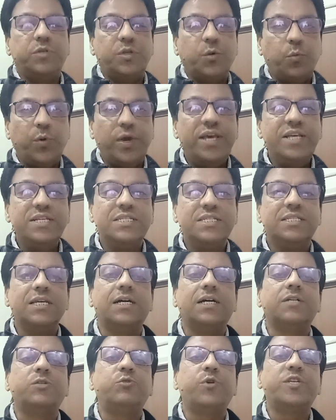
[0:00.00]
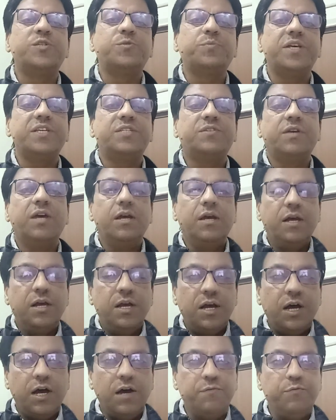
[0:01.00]
ways to express
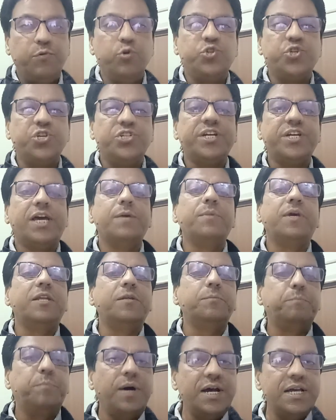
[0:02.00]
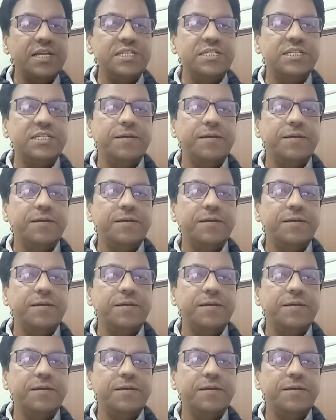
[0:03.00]
future time in past,